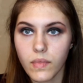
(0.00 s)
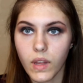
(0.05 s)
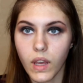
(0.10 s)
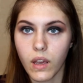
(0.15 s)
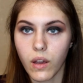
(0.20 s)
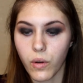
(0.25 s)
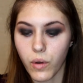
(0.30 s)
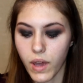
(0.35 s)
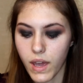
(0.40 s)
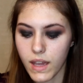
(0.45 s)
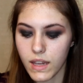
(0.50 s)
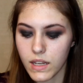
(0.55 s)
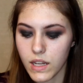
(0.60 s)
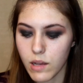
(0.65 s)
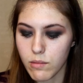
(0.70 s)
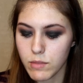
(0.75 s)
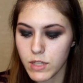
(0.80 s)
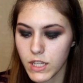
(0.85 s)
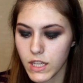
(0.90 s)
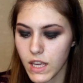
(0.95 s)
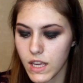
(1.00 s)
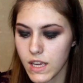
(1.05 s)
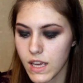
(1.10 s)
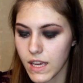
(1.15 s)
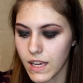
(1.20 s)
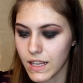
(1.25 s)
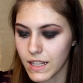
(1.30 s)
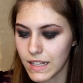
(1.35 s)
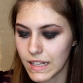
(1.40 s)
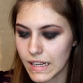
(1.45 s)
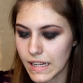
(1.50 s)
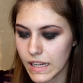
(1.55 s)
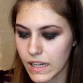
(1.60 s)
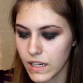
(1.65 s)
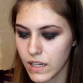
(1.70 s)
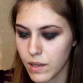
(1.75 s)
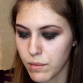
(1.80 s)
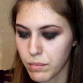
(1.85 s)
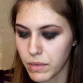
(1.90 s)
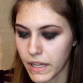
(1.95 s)
Okay, and now I'm taking a
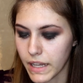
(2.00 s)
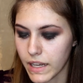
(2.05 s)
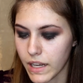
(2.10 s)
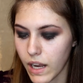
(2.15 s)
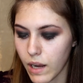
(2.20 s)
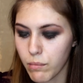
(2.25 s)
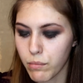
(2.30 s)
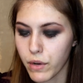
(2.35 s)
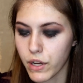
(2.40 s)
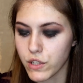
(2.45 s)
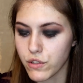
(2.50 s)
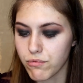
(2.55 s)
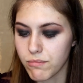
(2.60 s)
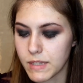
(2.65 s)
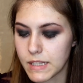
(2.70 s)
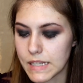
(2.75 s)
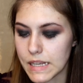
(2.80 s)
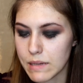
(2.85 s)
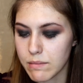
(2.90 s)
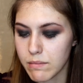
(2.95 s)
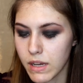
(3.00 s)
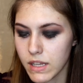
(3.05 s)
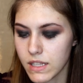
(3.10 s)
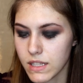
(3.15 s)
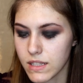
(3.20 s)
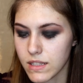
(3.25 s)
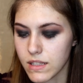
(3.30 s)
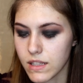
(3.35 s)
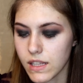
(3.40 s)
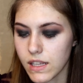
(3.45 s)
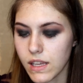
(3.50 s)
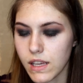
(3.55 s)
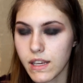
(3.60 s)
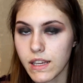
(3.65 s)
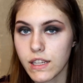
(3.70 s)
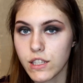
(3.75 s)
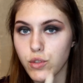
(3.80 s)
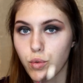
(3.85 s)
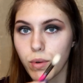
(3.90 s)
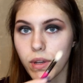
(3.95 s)
clean blending brush from Sigma. This is the
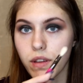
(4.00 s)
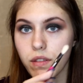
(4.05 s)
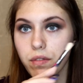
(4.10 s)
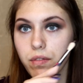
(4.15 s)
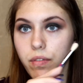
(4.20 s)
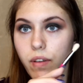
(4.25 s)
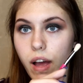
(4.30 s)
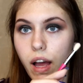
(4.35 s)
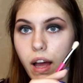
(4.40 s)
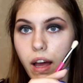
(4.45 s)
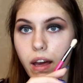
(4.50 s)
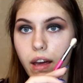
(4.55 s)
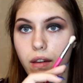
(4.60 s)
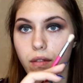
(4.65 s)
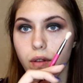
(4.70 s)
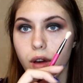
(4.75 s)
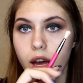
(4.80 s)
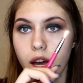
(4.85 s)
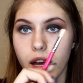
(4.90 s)
E25.